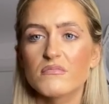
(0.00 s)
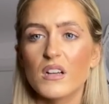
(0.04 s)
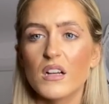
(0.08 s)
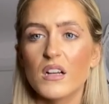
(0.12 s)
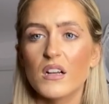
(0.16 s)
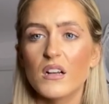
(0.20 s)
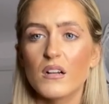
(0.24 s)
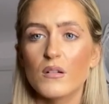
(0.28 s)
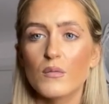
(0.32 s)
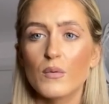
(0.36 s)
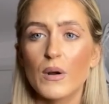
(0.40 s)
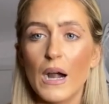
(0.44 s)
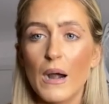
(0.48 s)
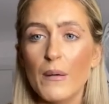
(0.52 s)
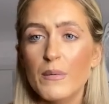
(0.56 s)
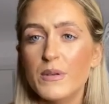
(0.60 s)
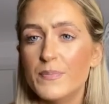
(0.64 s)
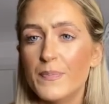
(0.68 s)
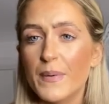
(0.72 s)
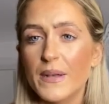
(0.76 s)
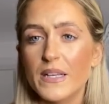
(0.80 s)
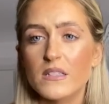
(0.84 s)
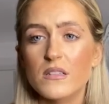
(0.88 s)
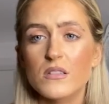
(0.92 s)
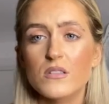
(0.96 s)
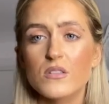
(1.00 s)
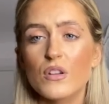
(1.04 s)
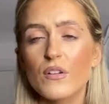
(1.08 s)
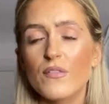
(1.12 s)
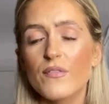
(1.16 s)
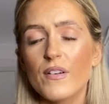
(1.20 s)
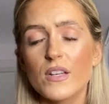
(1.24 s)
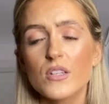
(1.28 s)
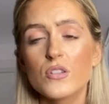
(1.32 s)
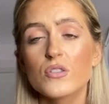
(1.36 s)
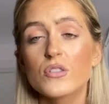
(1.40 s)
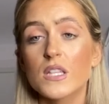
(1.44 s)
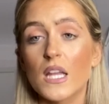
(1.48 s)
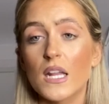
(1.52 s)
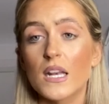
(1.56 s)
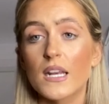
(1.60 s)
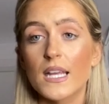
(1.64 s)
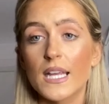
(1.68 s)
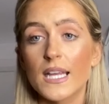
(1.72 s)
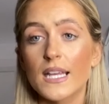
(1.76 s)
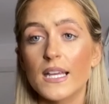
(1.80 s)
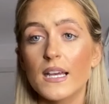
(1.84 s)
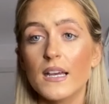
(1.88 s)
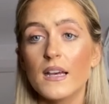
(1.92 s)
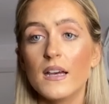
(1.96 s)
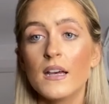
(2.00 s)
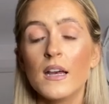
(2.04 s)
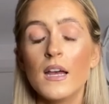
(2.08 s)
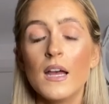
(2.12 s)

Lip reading: where I was based and stuff, I just didn't like it.